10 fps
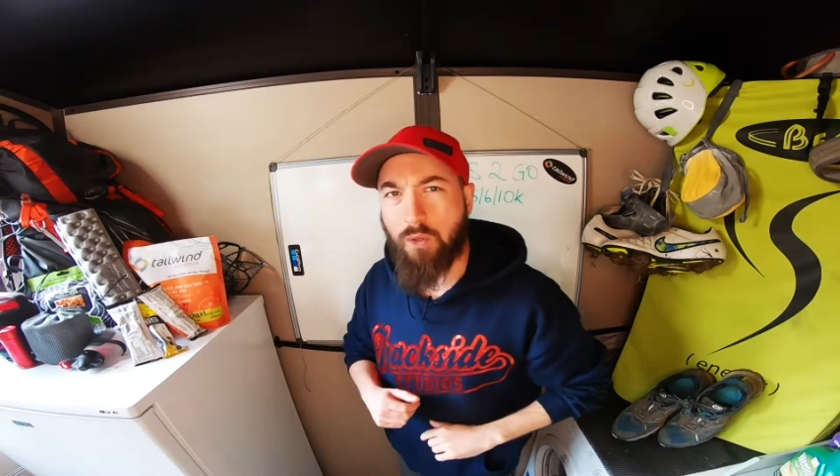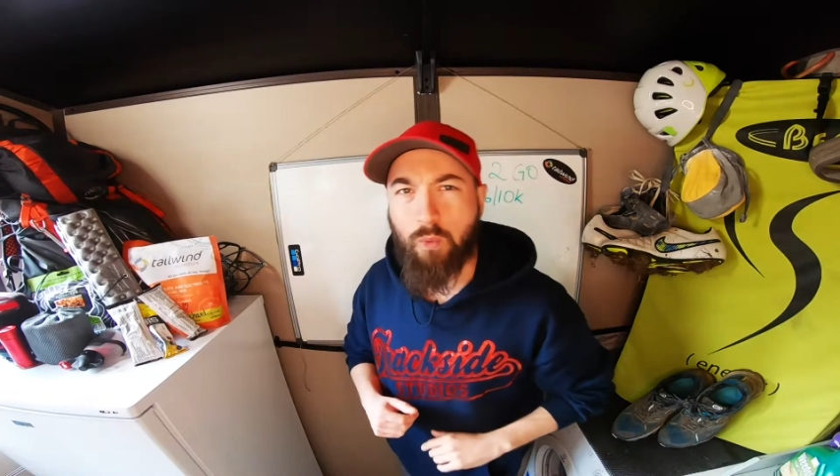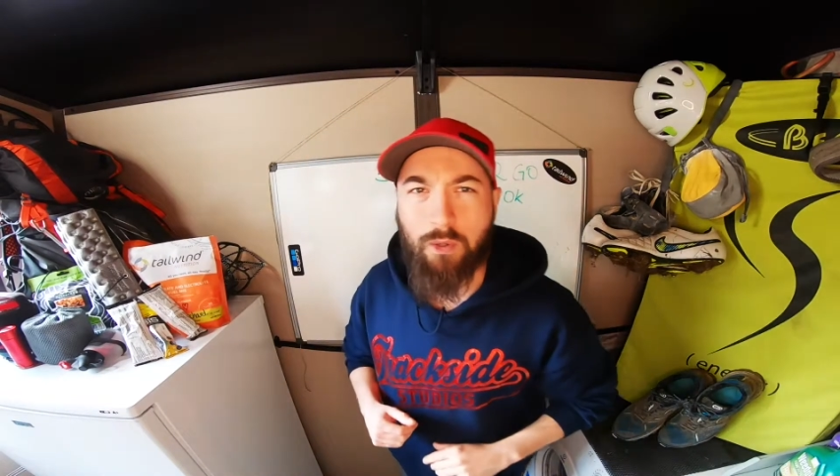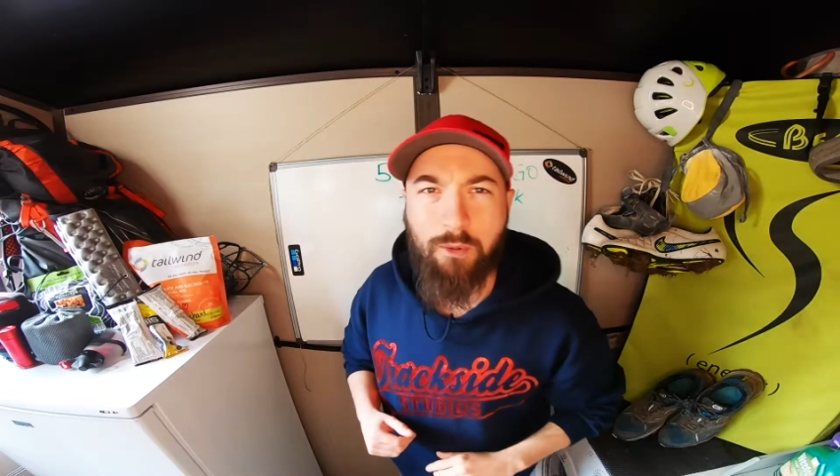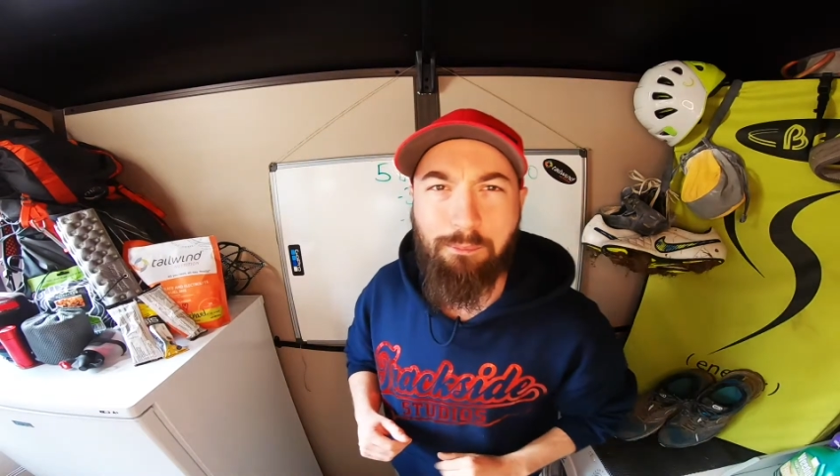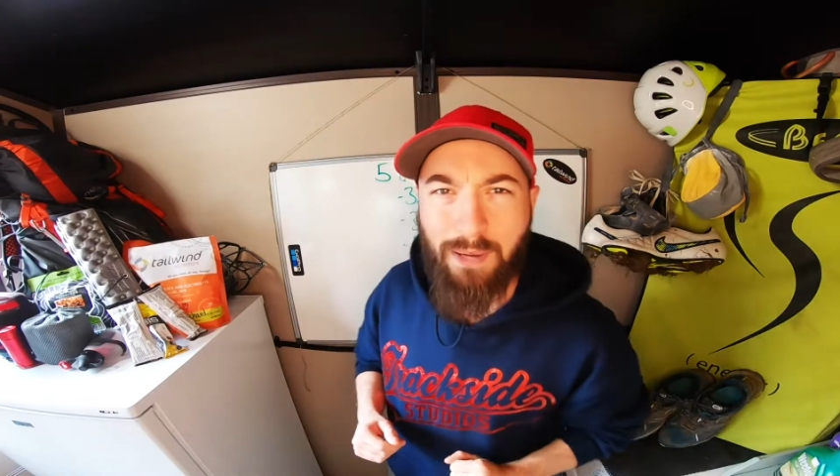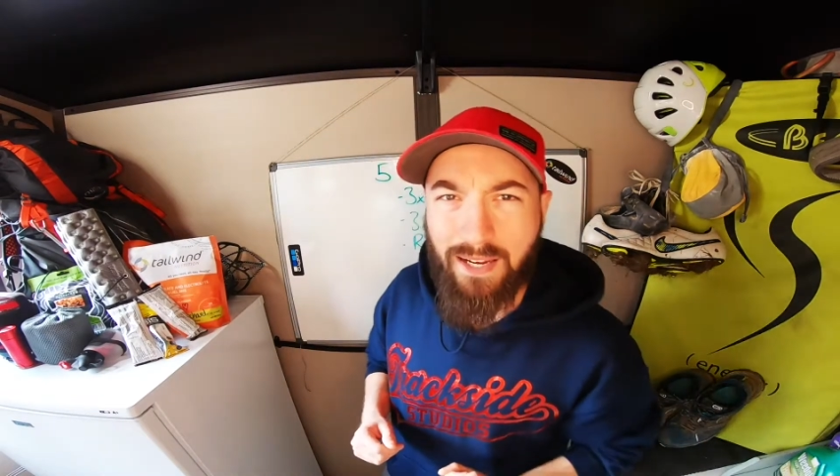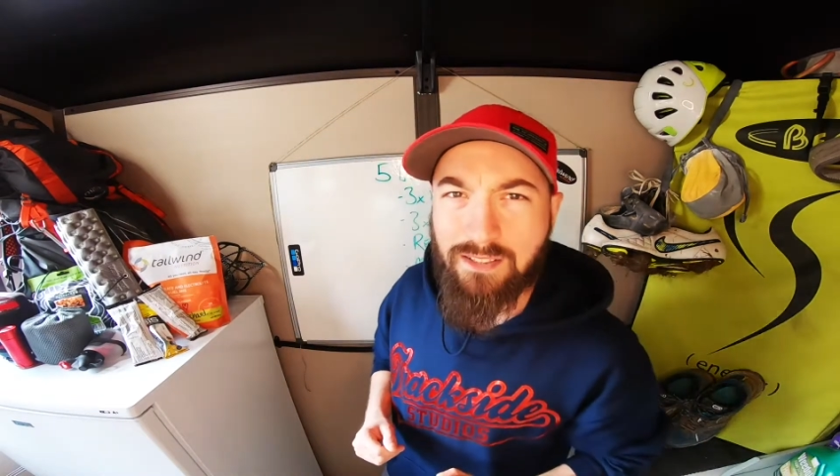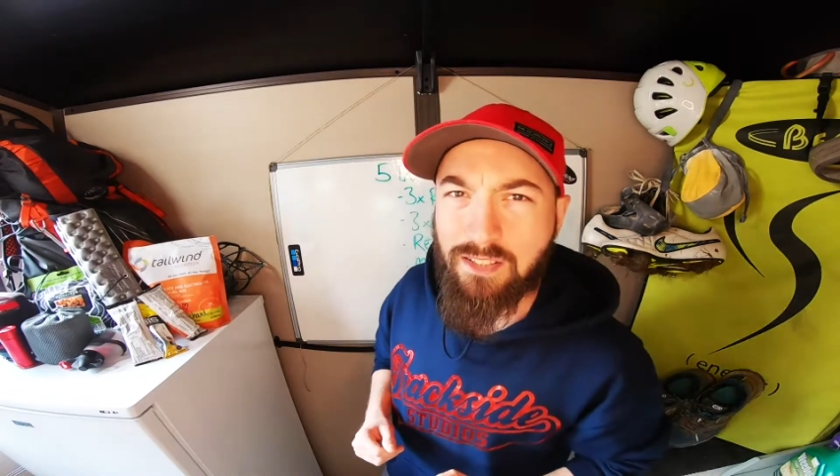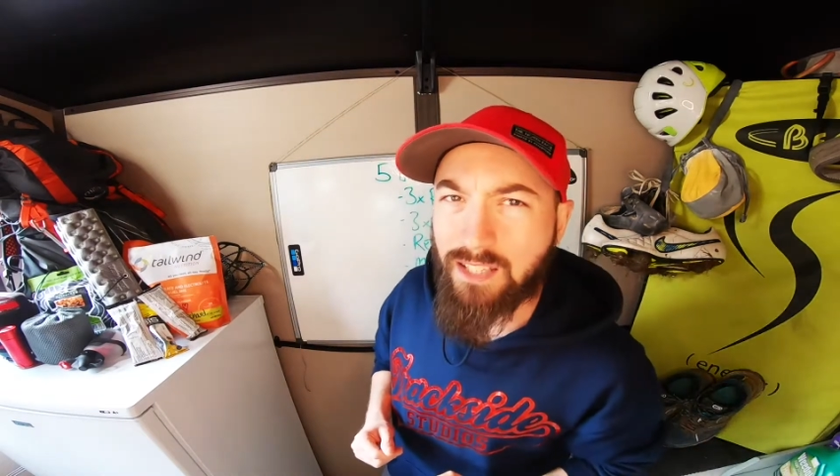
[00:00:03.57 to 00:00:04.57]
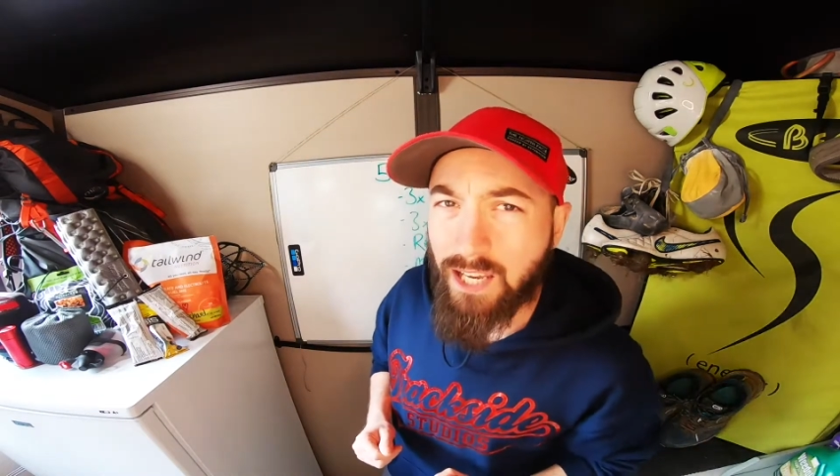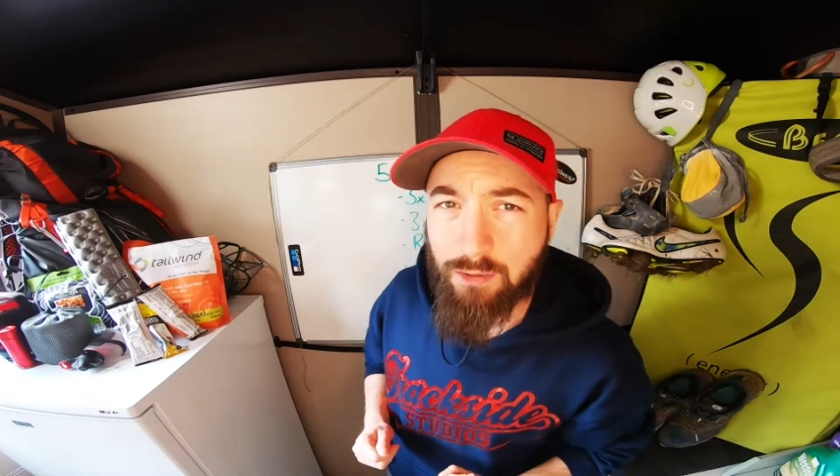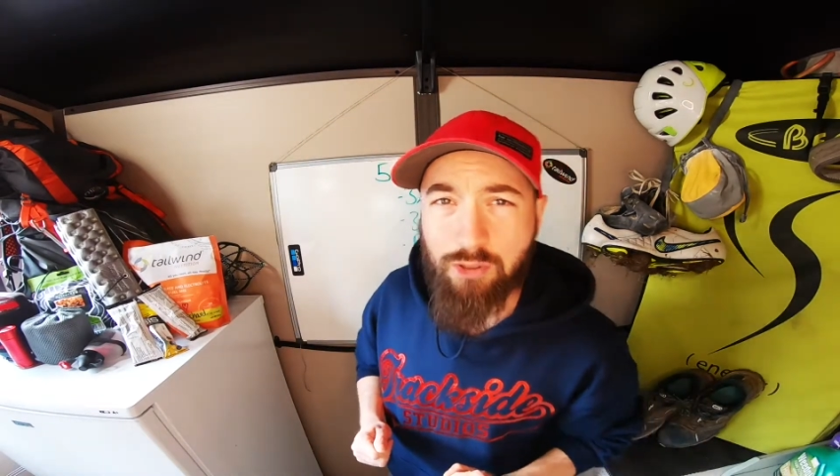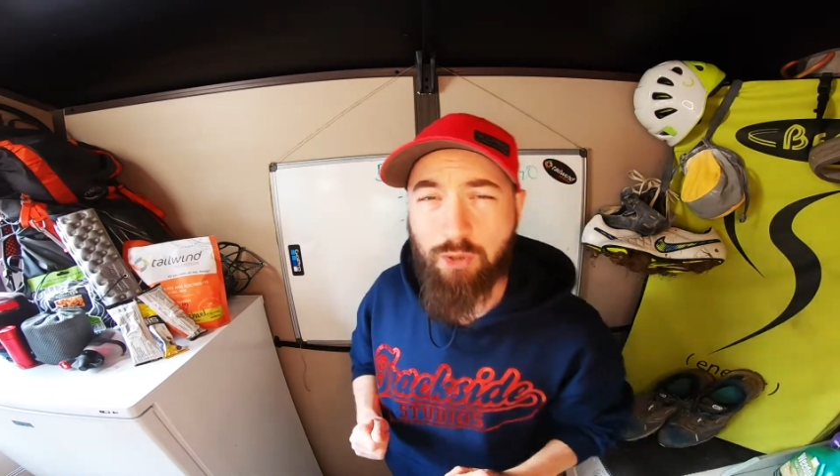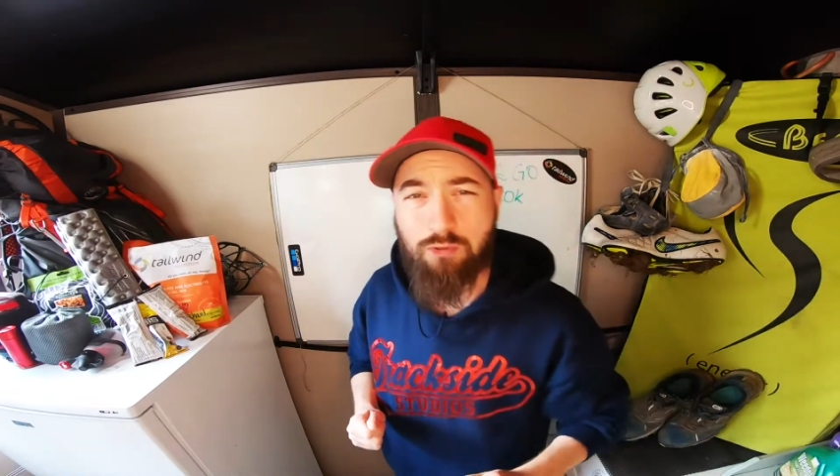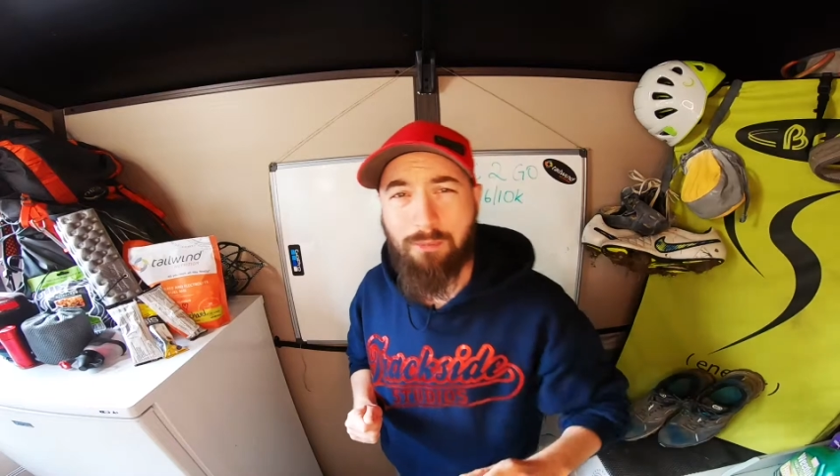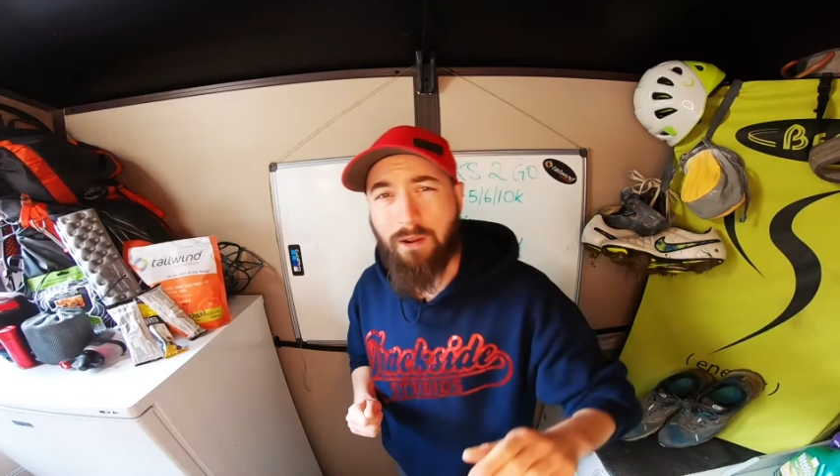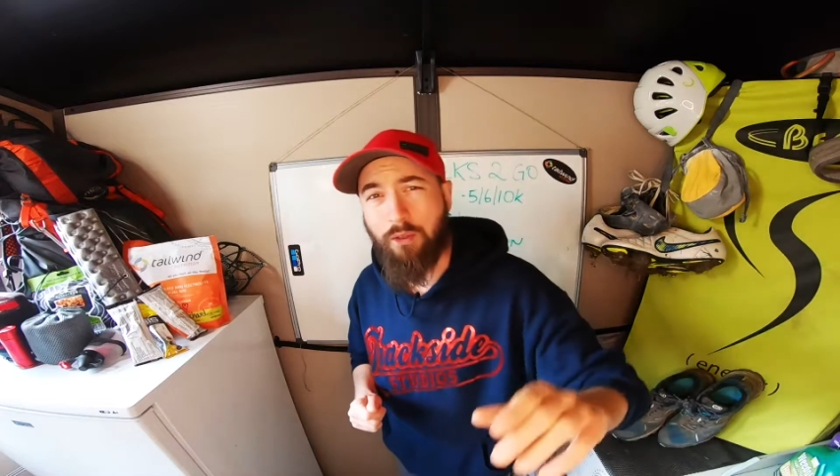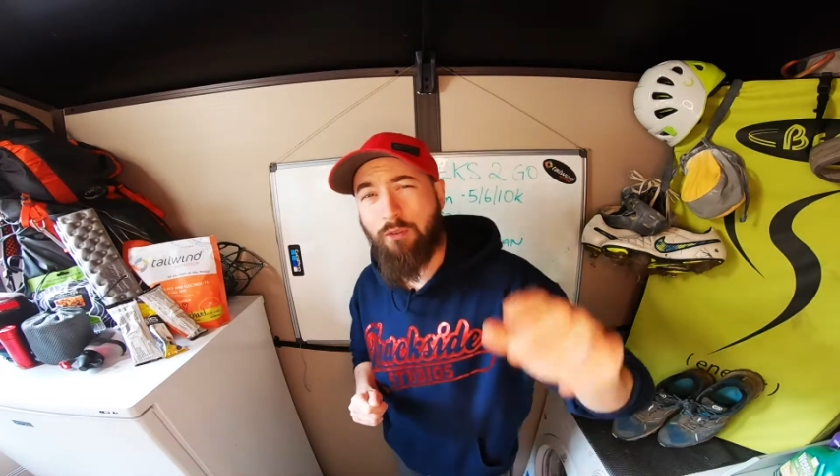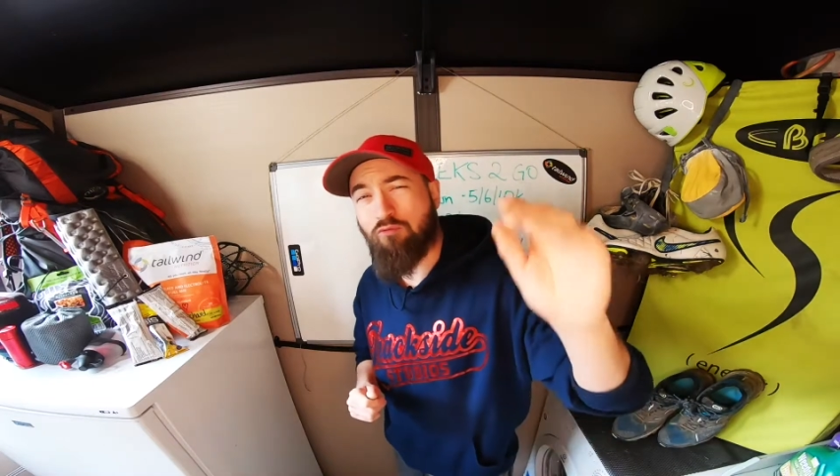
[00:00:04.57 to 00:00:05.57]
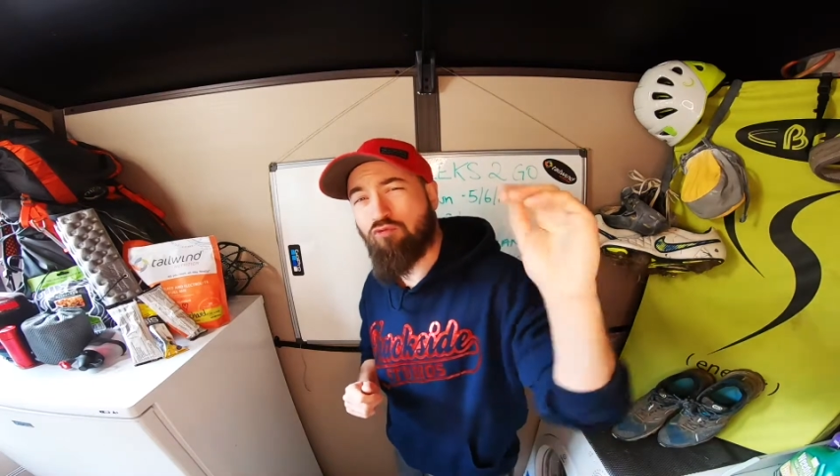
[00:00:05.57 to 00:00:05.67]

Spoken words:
Welcome back to the Couch to Ultramarathon